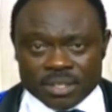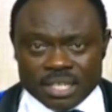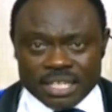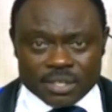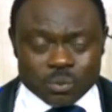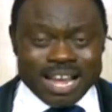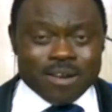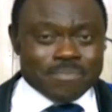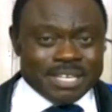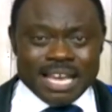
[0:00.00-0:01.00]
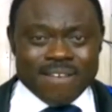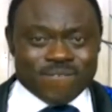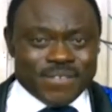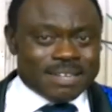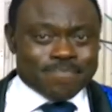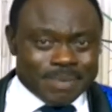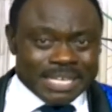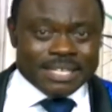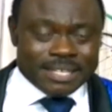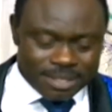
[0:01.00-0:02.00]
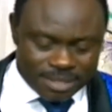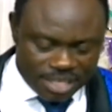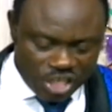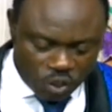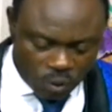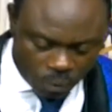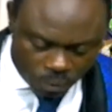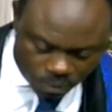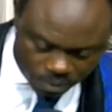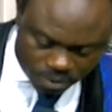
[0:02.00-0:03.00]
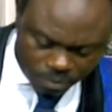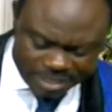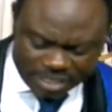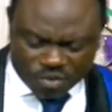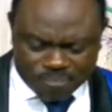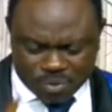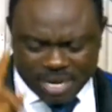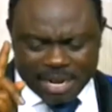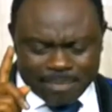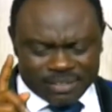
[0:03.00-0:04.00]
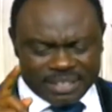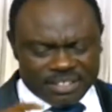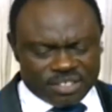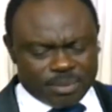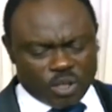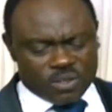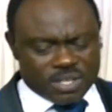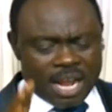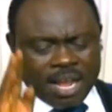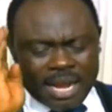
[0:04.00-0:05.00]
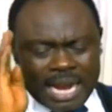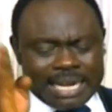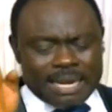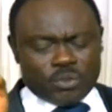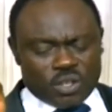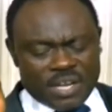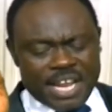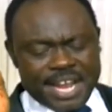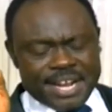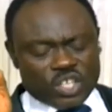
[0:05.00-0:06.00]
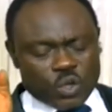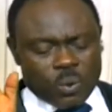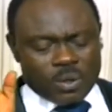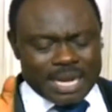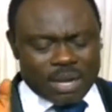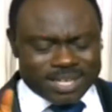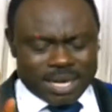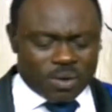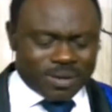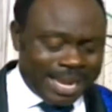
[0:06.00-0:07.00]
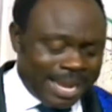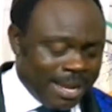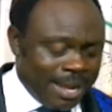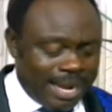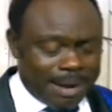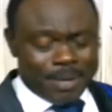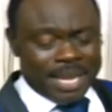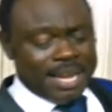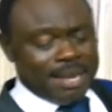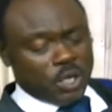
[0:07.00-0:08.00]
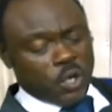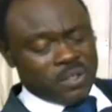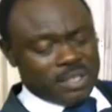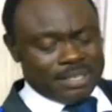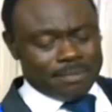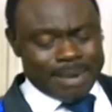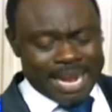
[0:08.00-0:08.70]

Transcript: it will now be a very big issue. We need to pray about this because I, I am not here to now say, okay, I'm here because it's my